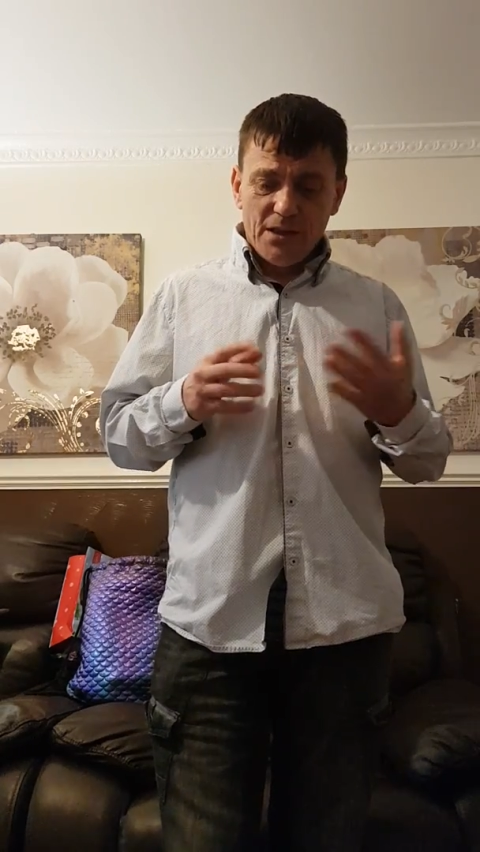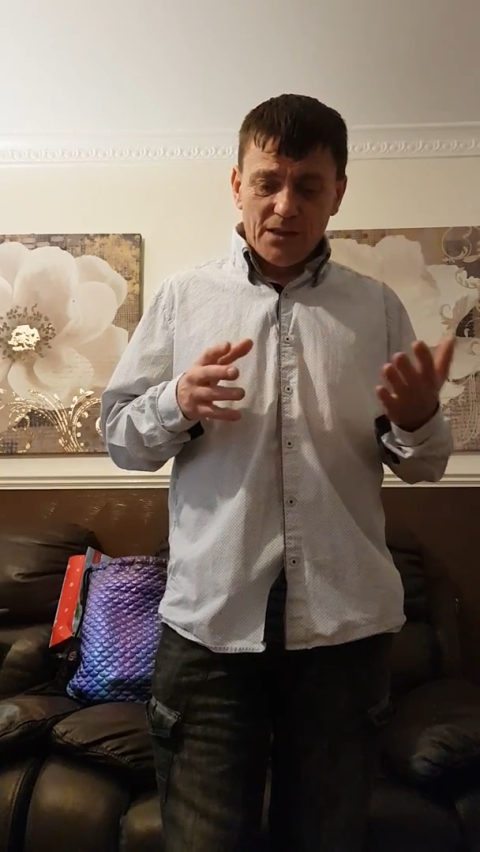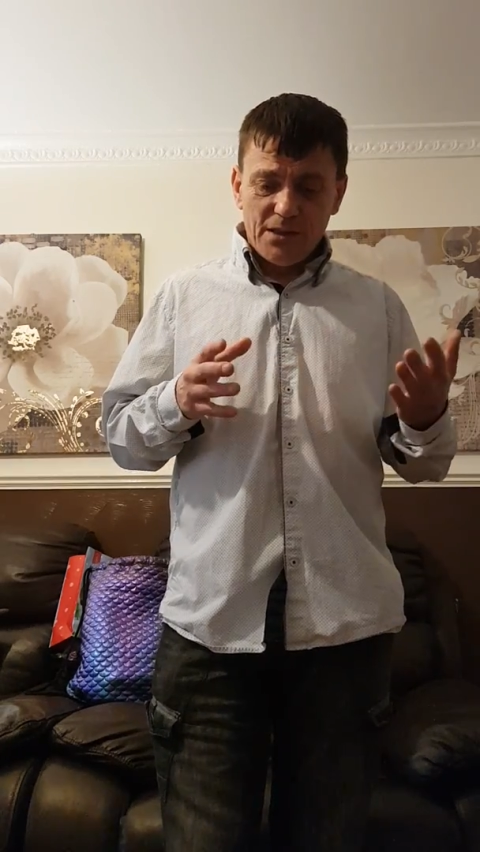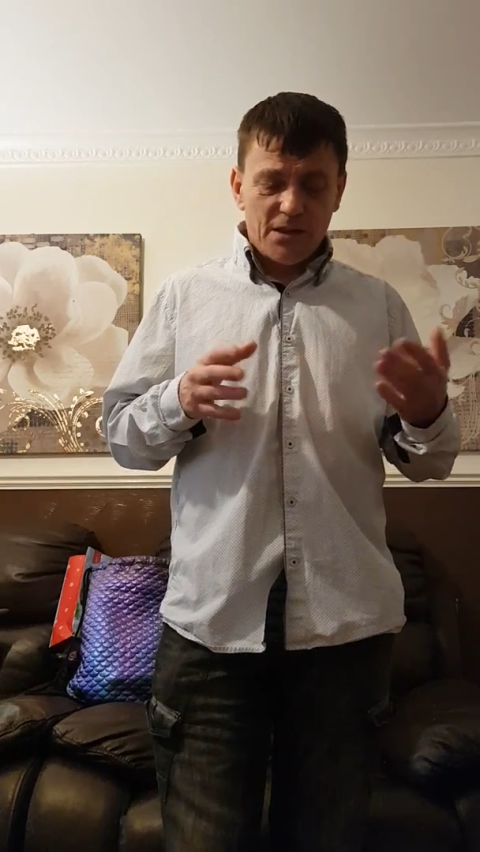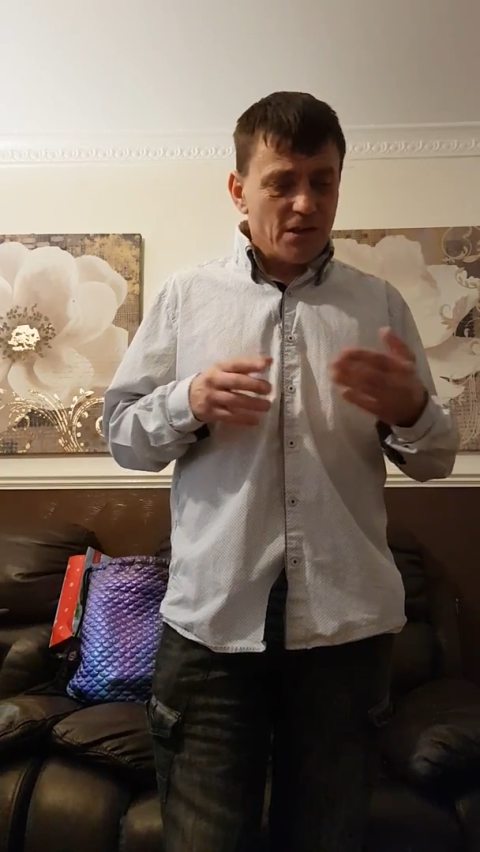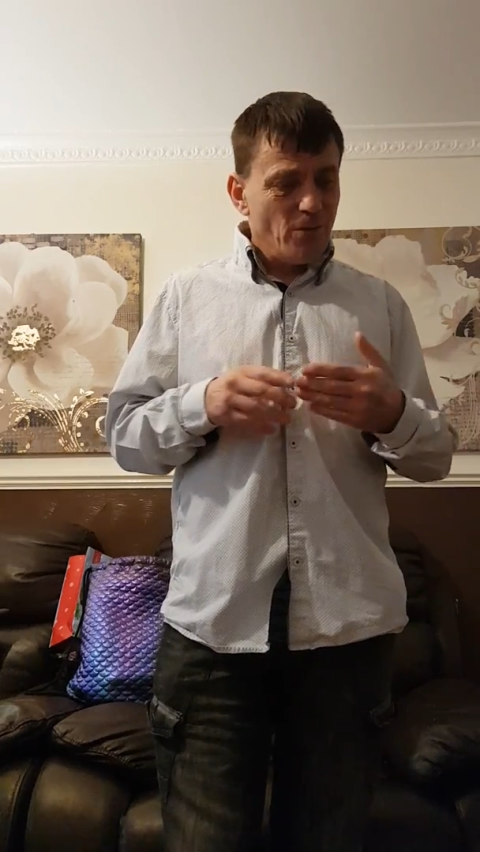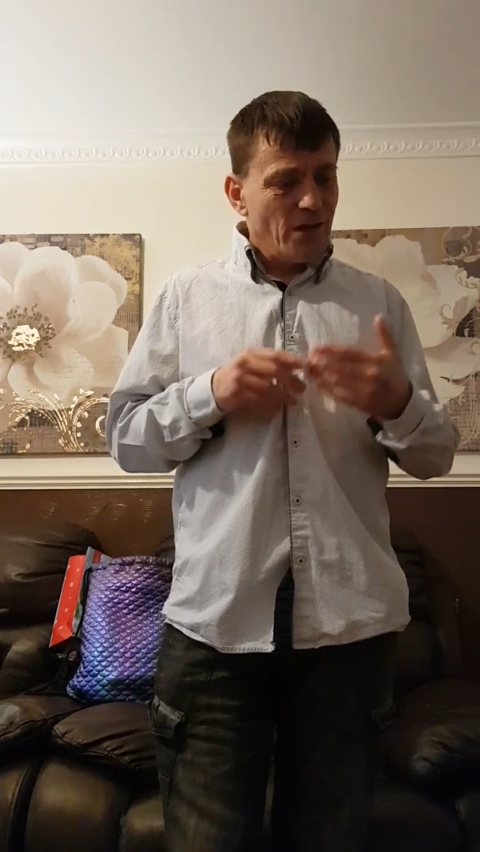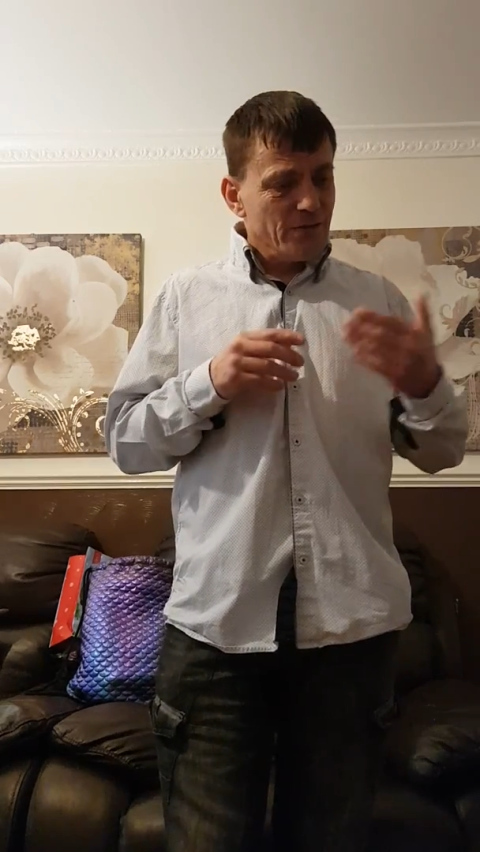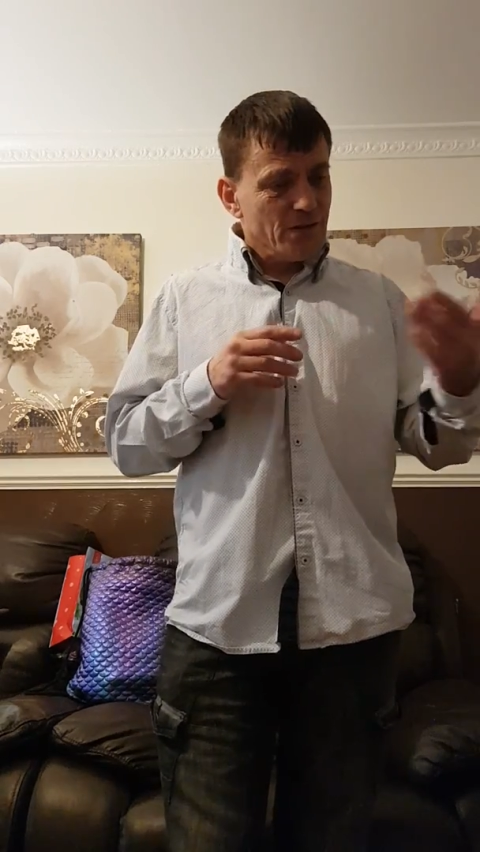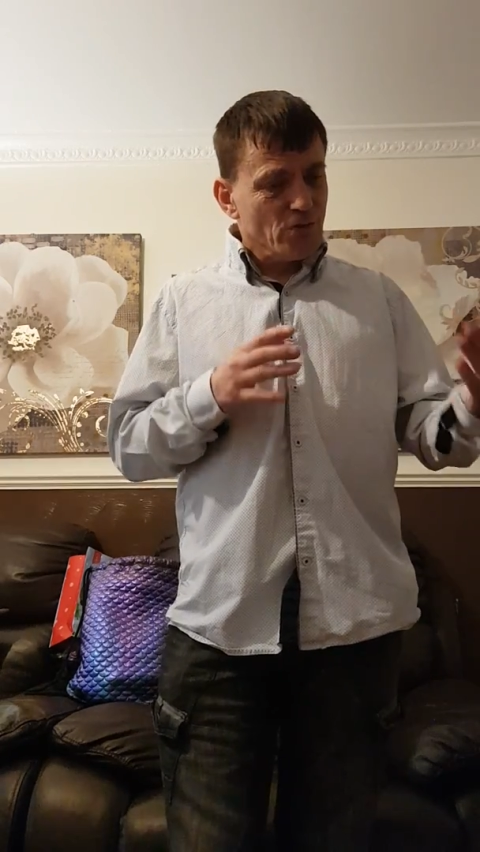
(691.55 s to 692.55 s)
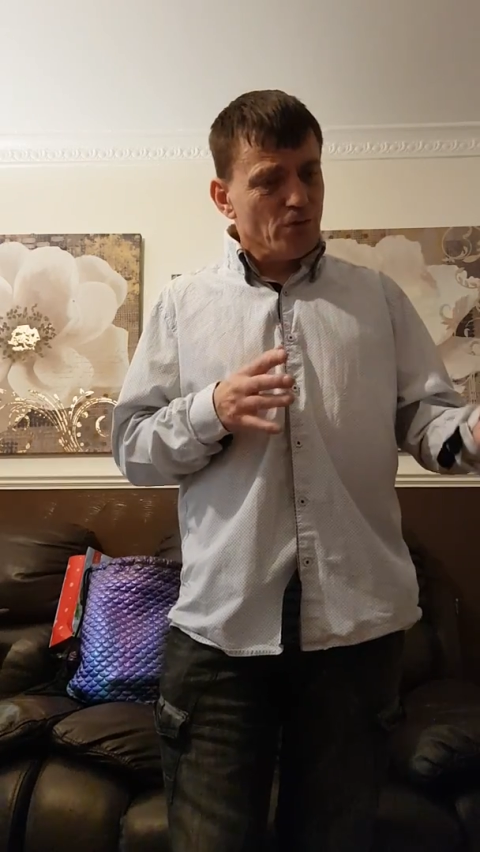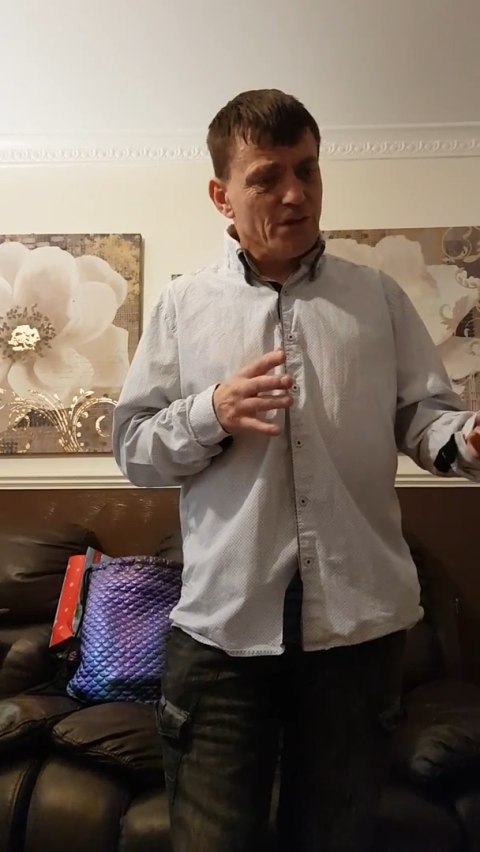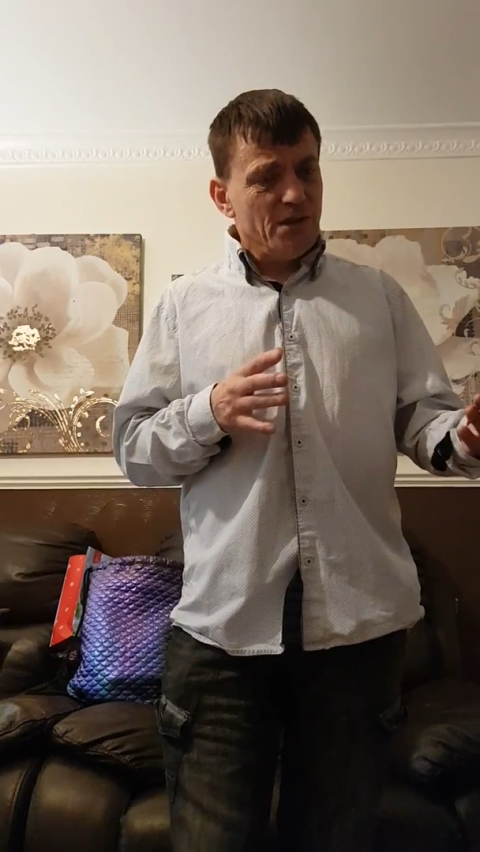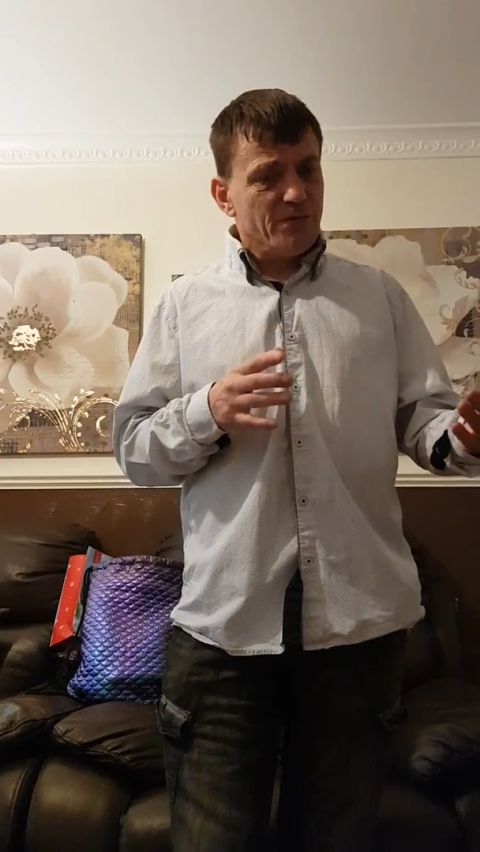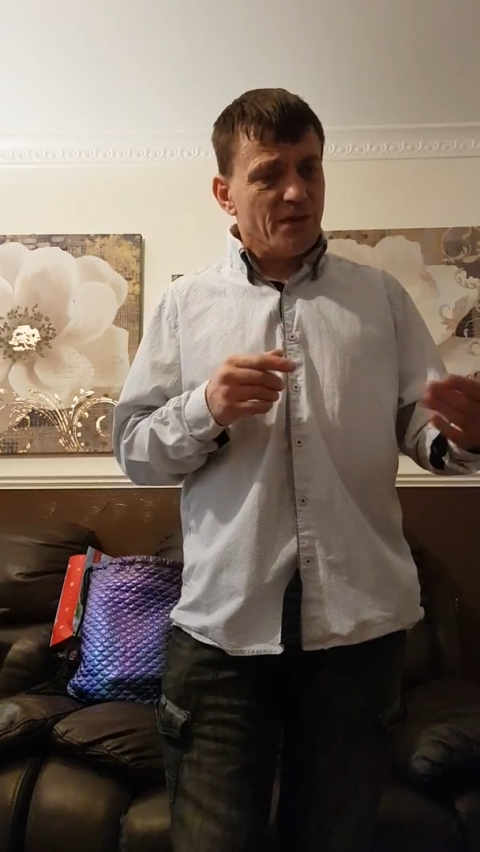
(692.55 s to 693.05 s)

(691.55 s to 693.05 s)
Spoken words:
and they say, well, there's no need